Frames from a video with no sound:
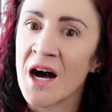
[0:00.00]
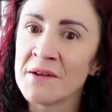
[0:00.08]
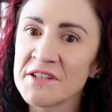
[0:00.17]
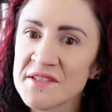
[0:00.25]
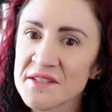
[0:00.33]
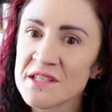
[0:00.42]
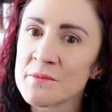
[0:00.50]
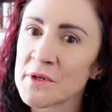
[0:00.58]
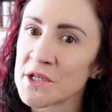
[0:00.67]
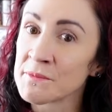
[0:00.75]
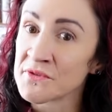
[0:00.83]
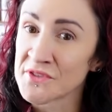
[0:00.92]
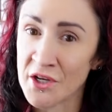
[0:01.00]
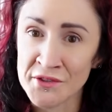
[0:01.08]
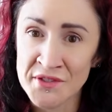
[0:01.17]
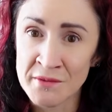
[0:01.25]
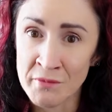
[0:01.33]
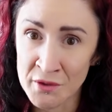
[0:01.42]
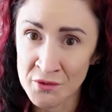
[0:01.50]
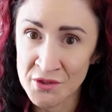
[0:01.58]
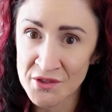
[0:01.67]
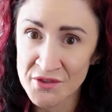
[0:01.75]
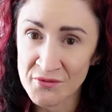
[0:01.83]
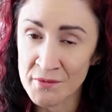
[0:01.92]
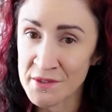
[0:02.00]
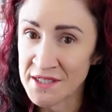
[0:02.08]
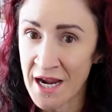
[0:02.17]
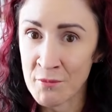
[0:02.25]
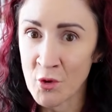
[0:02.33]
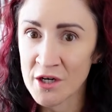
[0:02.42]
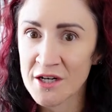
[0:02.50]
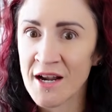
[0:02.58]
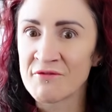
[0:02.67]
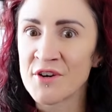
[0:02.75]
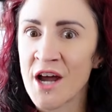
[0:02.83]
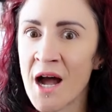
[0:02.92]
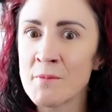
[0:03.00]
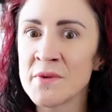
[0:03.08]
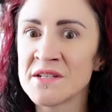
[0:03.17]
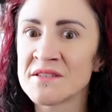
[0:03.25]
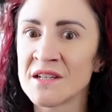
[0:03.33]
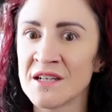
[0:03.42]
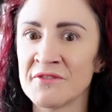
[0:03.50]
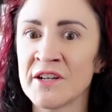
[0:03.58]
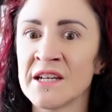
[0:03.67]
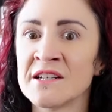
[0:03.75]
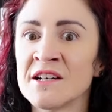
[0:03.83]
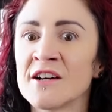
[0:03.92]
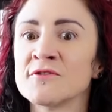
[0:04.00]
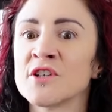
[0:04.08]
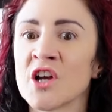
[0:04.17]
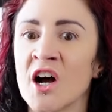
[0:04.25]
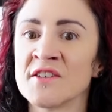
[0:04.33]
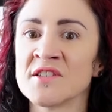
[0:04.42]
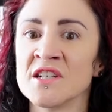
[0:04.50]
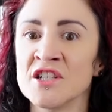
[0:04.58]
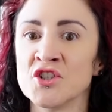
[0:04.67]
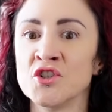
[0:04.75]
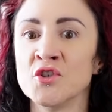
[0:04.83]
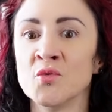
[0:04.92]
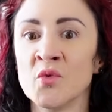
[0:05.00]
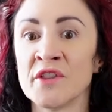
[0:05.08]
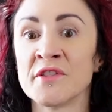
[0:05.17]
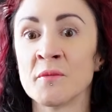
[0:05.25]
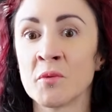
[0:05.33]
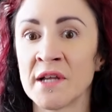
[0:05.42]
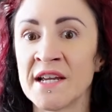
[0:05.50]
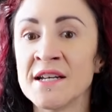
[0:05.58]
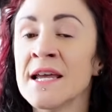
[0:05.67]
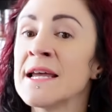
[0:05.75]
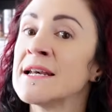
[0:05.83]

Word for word: Obviously, the buildup of salts and minerals from the tap water have not been significant enough to cause an issue with the plant.